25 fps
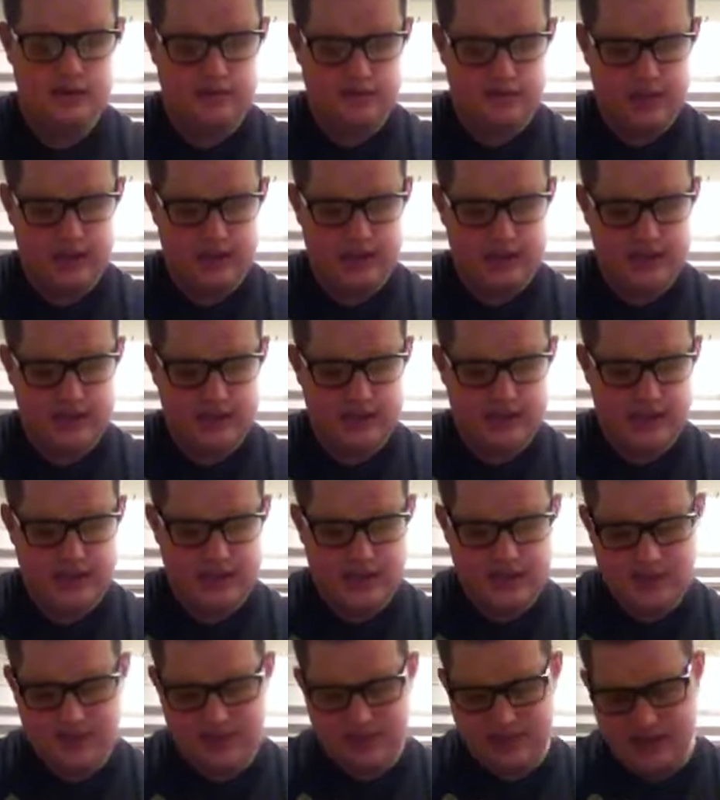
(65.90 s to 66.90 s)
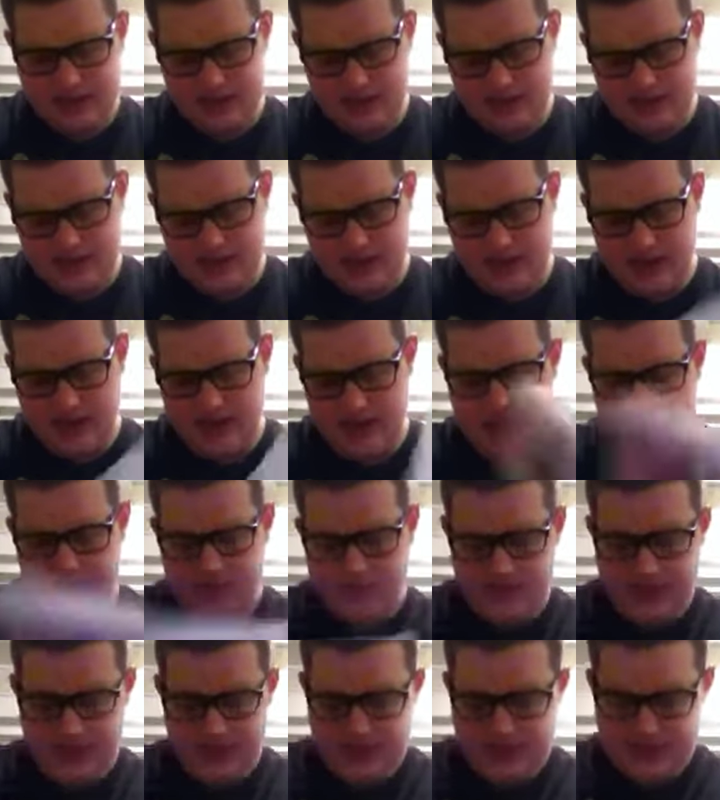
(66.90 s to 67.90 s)
running time is
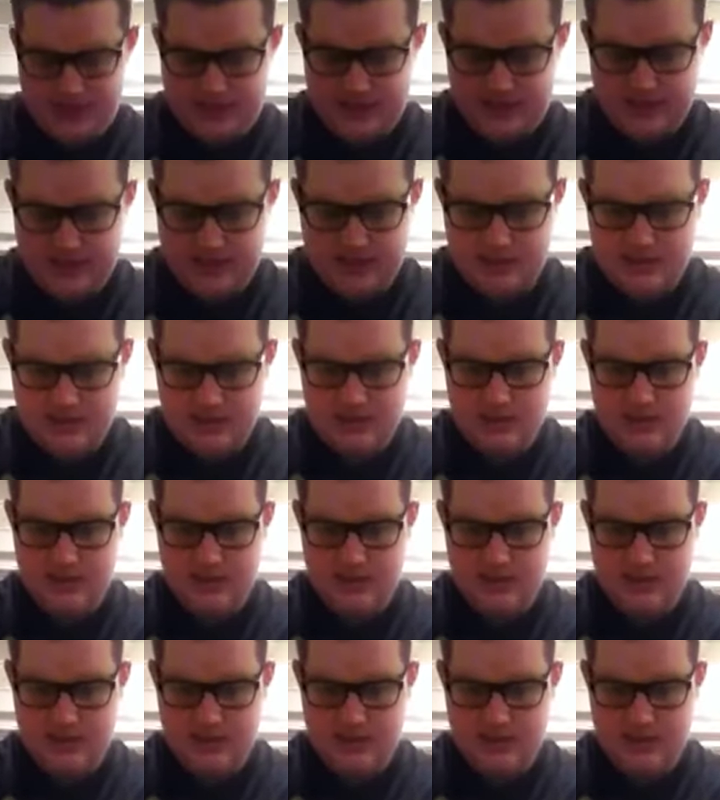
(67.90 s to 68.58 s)
98 minutes.